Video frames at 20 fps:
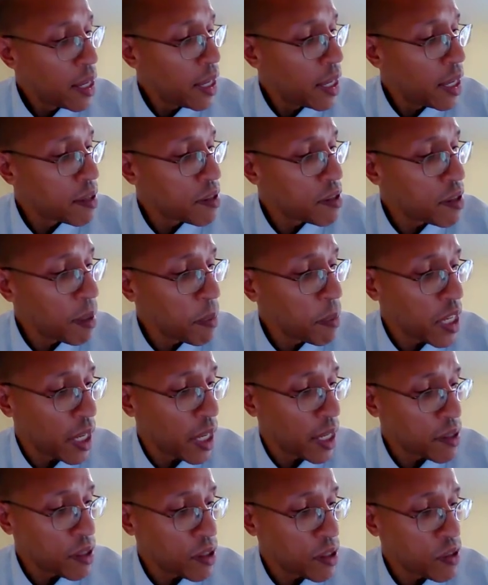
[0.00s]
in some
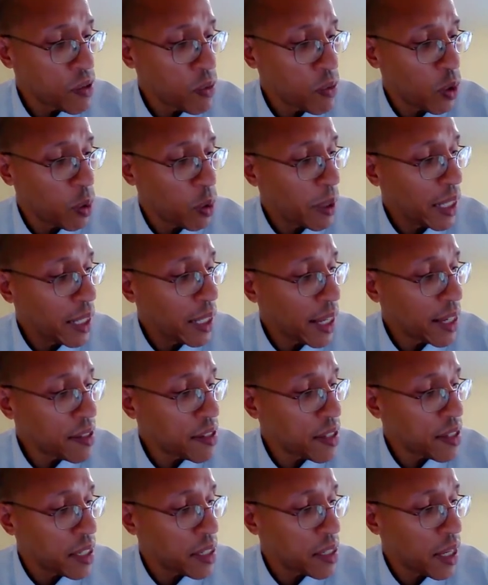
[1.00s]
cases, will be
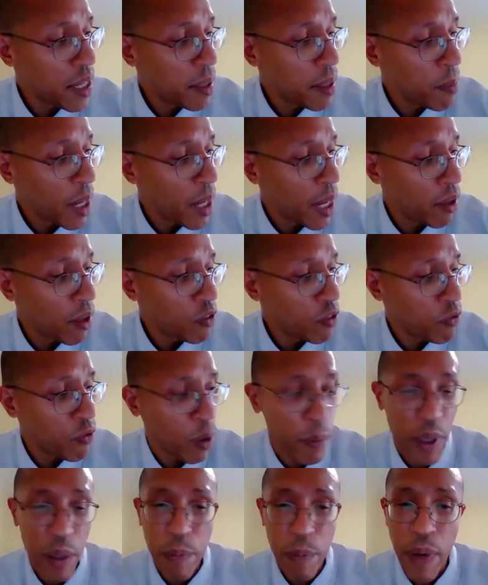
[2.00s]
less than 10 miles
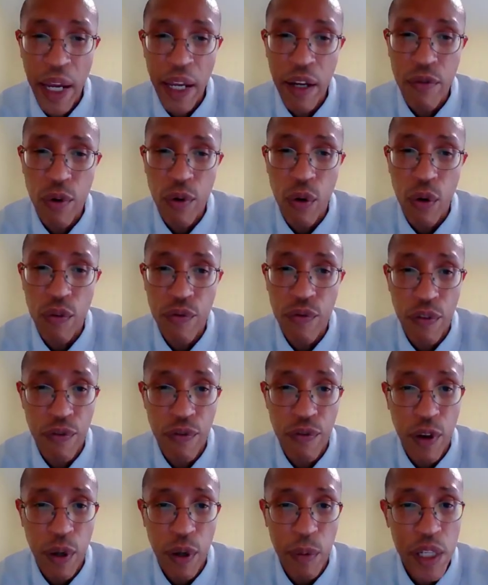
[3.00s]
from a
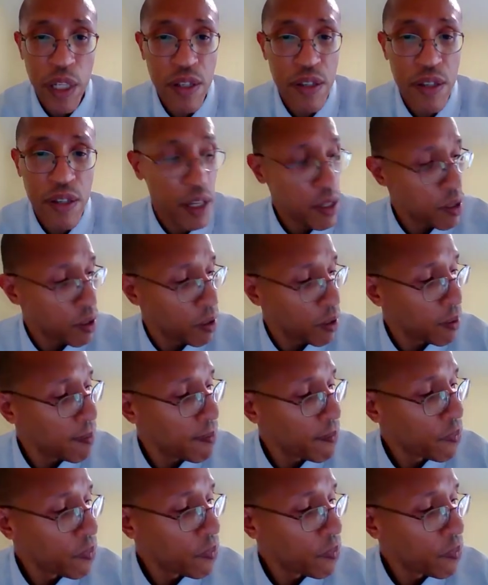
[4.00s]
micro-fulfillment center.